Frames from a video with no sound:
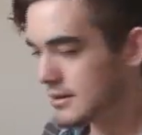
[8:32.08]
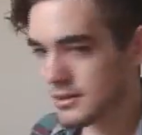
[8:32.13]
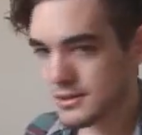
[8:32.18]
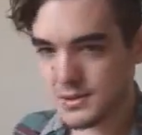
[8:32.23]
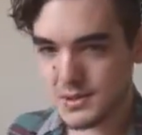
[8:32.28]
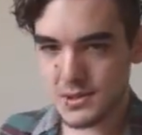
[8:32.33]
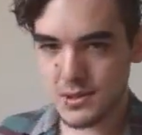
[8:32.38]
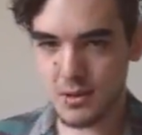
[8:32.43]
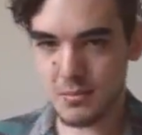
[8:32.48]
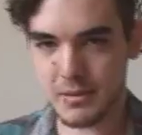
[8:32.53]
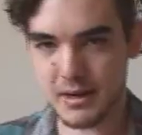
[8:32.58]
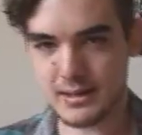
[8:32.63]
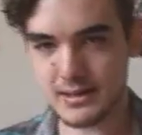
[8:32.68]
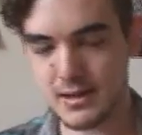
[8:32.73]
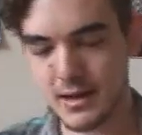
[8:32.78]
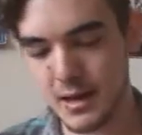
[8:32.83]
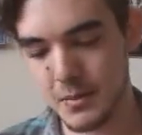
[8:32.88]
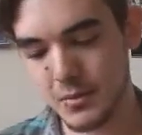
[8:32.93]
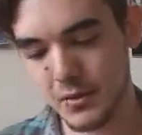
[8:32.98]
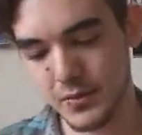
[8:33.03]
start my
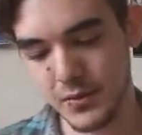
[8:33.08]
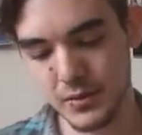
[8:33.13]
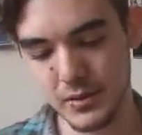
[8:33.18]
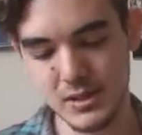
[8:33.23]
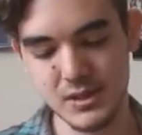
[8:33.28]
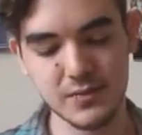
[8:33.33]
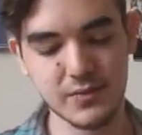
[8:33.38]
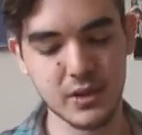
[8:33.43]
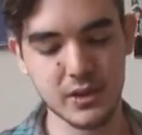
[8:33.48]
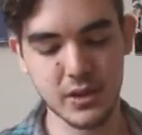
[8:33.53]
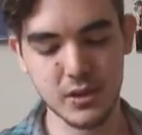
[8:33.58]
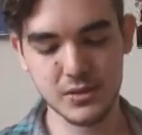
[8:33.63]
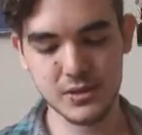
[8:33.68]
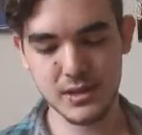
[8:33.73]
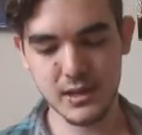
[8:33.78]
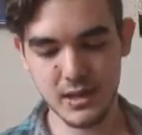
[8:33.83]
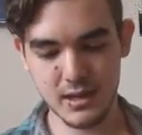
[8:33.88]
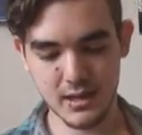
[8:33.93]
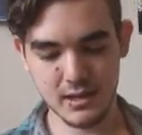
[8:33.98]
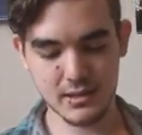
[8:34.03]
timer for this video,
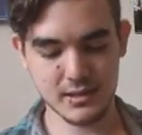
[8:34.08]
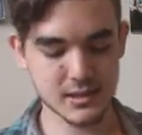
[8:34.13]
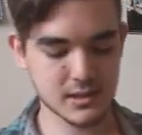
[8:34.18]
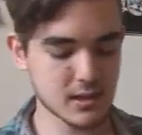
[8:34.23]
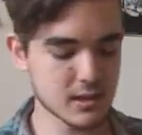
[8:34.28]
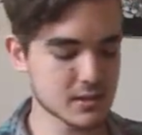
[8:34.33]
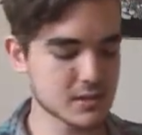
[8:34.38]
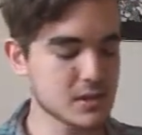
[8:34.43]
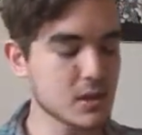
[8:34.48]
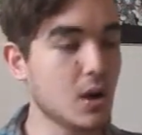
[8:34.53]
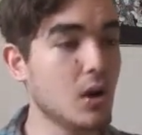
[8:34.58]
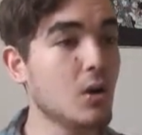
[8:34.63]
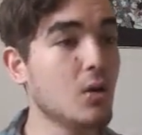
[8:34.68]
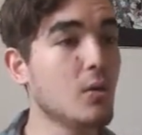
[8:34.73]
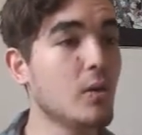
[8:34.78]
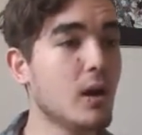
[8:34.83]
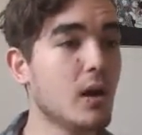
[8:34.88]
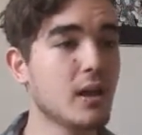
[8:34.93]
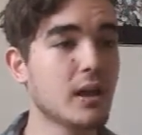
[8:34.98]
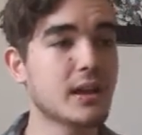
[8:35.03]
so that kind of sucks. Oh,
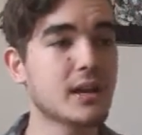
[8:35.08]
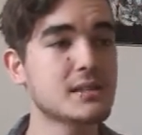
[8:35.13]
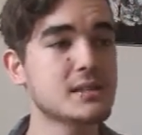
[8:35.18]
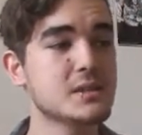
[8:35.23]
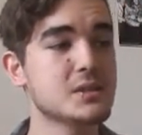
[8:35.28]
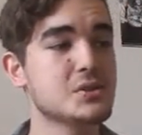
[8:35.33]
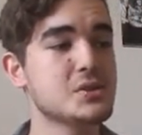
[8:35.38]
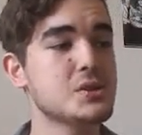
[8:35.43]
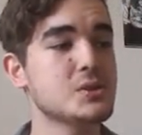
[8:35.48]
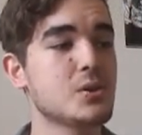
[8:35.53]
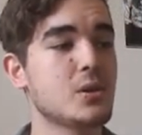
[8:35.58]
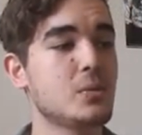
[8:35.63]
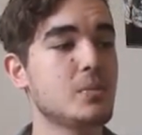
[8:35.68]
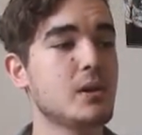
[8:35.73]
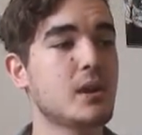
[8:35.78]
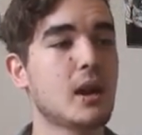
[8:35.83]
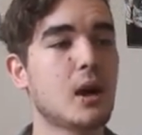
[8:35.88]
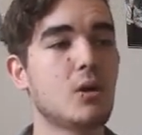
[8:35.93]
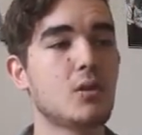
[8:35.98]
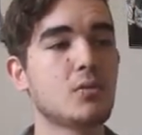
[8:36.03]
well, I guess this is just going to
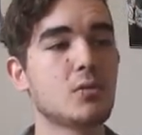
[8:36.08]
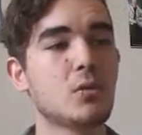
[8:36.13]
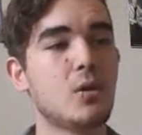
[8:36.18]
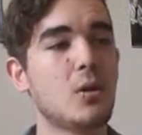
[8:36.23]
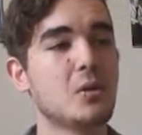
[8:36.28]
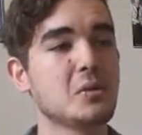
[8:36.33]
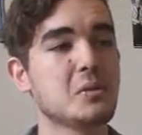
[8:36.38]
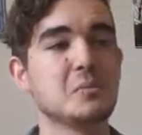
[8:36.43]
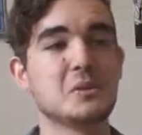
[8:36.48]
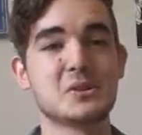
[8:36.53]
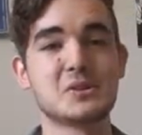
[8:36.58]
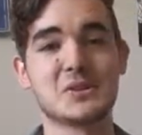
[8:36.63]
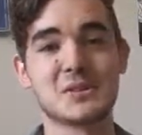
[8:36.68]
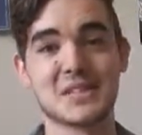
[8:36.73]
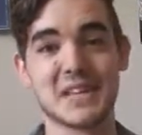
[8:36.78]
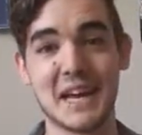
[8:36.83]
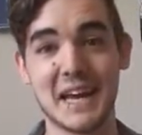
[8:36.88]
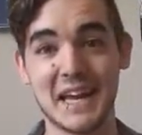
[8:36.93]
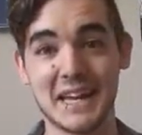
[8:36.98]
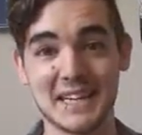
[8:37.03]
be however long the mission
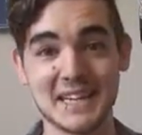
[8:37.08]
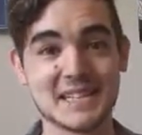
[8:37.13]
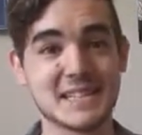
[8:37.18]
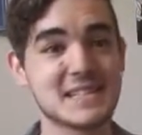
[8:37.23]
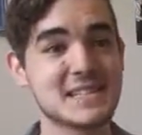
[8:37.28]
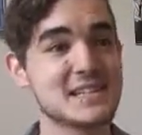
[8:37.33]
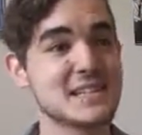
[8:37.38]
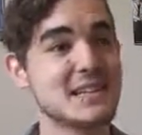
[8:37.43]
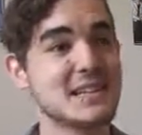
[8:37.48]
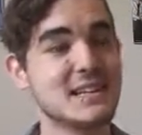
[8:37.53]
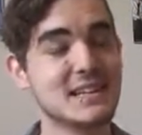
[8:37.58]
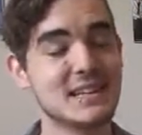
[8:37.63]
takes.